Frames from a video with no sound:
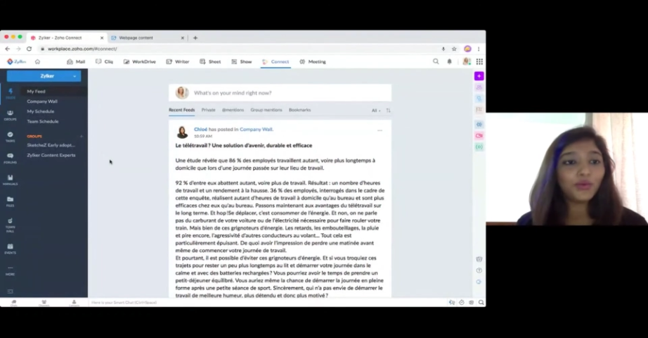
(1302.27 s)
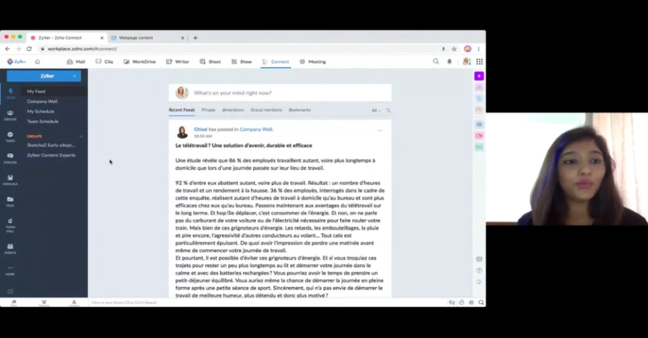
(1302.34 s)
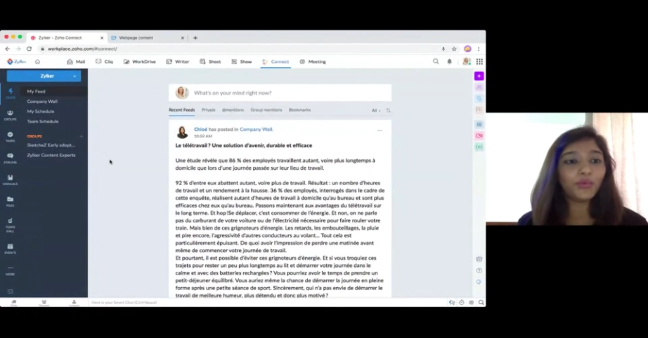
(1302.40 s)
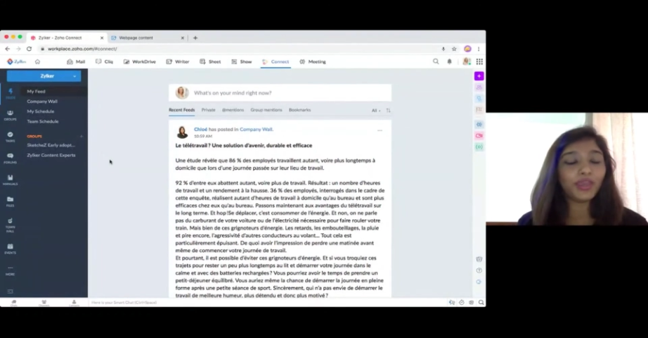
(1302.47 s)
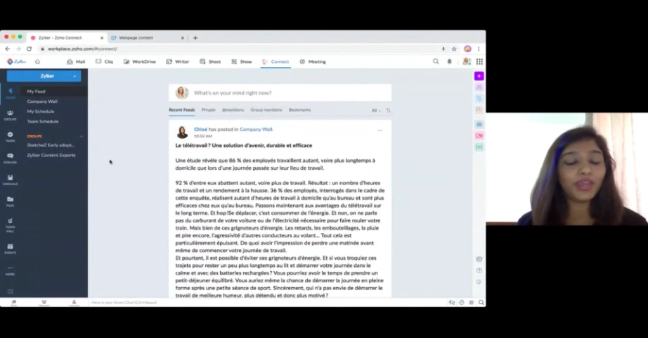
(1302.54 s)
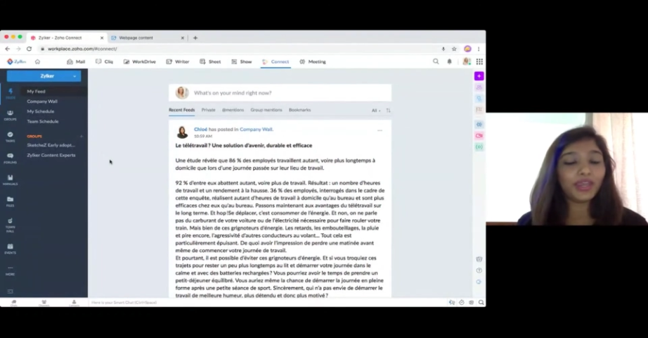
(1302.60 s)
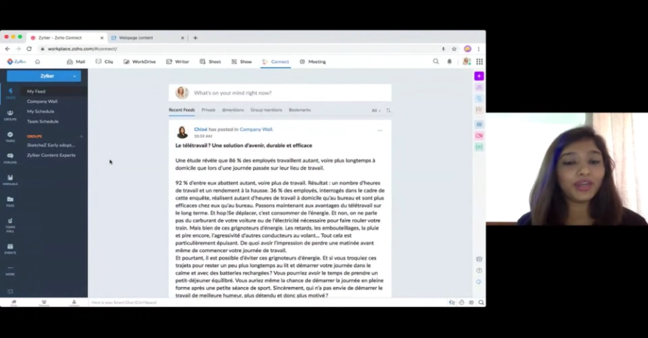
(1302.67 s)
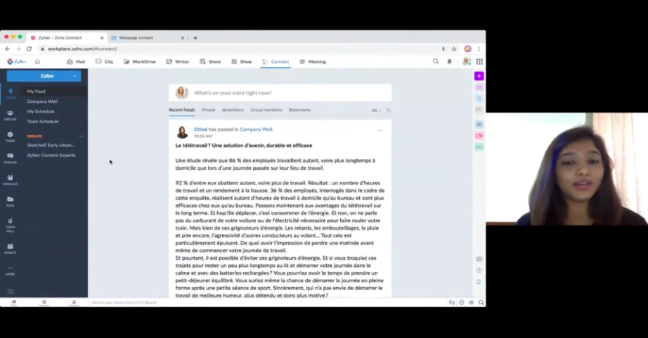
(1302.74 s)

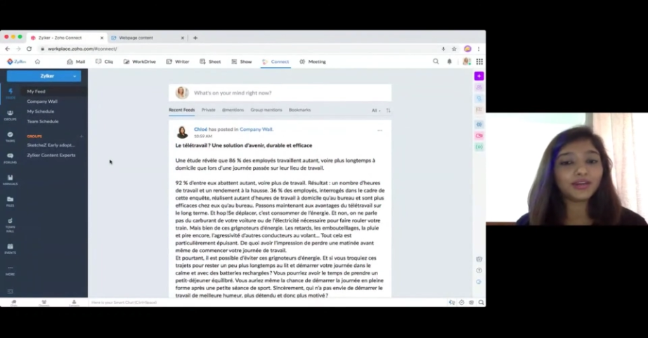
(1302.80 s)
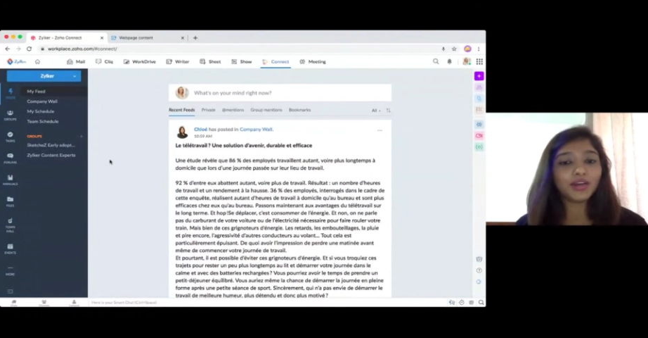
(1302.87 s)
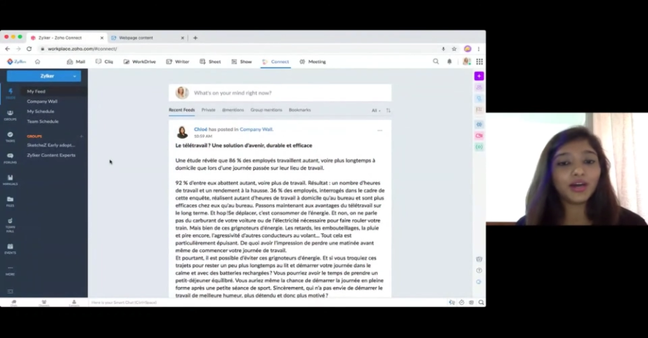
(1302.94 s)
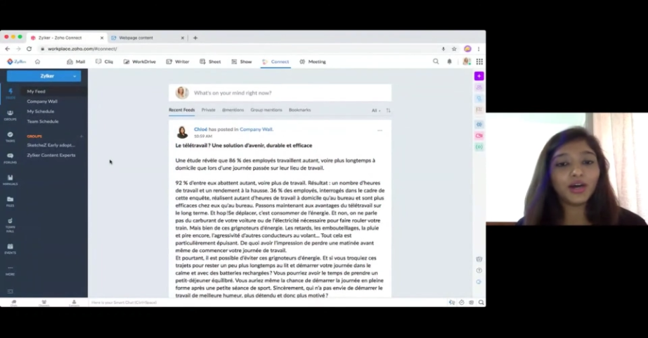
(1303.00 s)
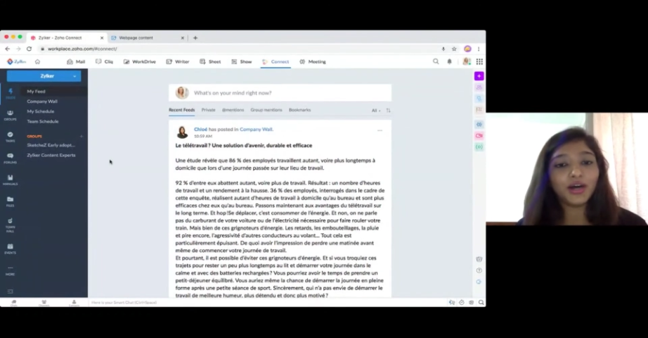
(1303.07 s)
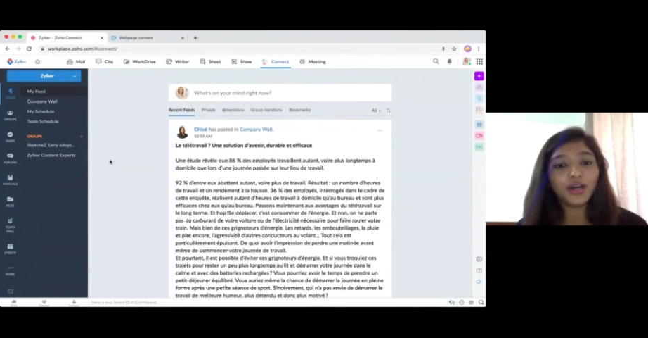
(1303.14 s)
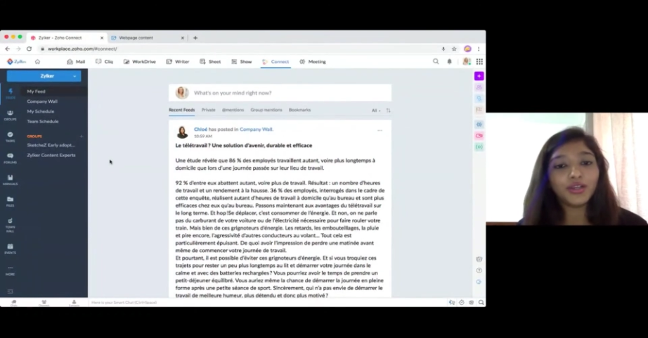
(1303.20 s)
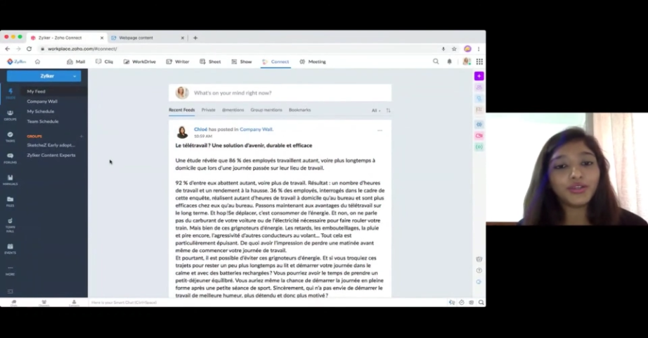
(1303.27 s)
where
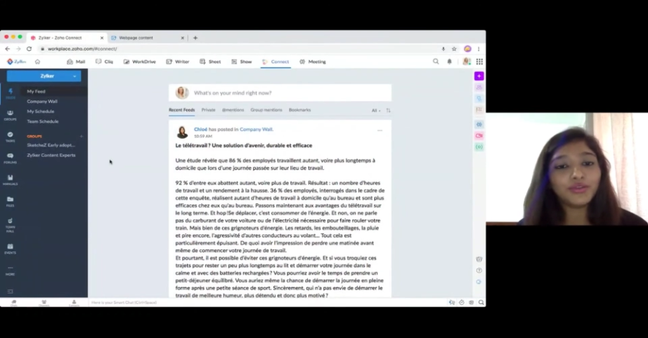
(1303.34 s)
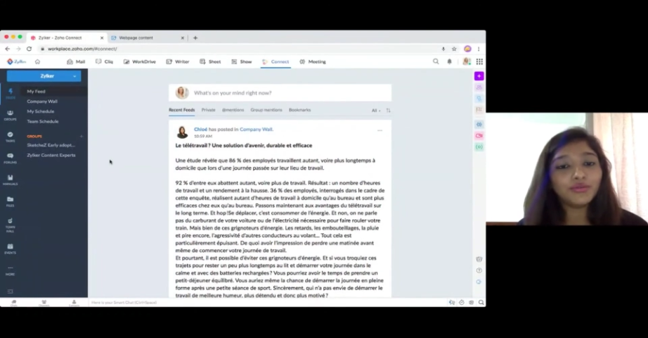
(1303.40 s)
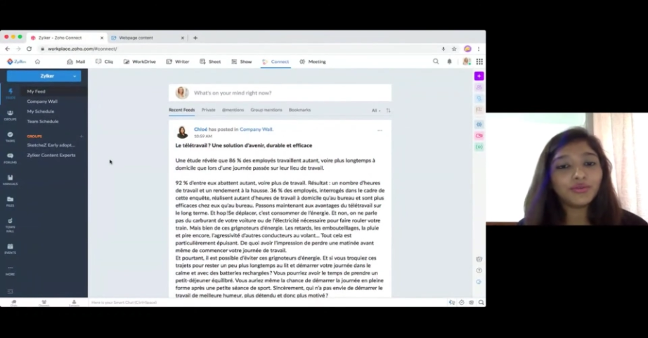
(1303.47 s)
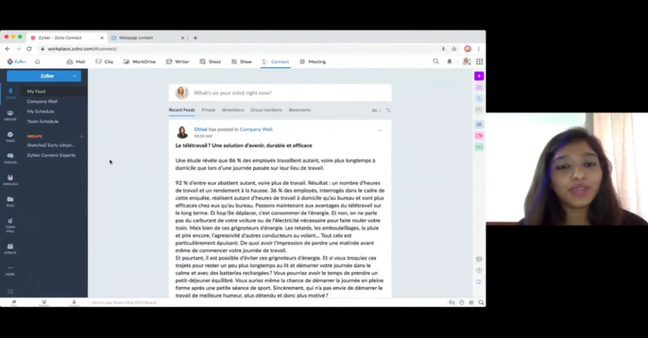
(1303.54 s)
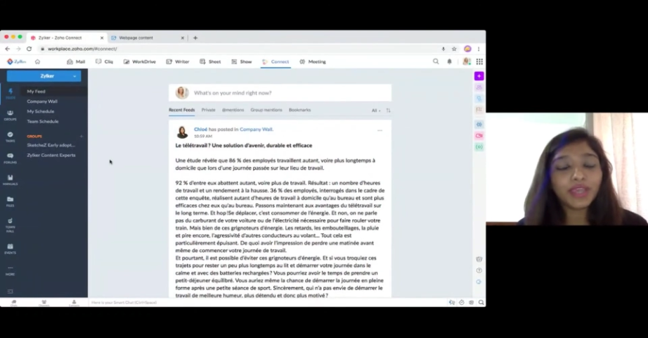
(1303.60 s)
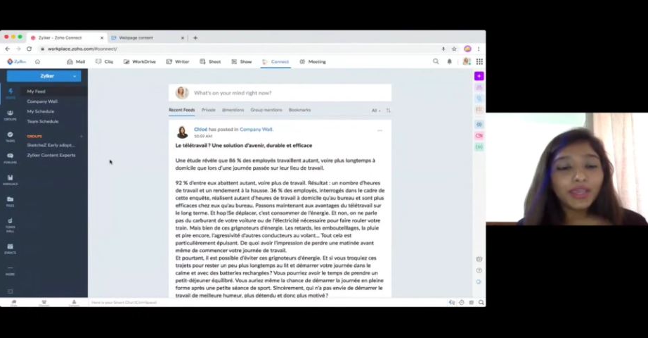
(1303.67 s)
you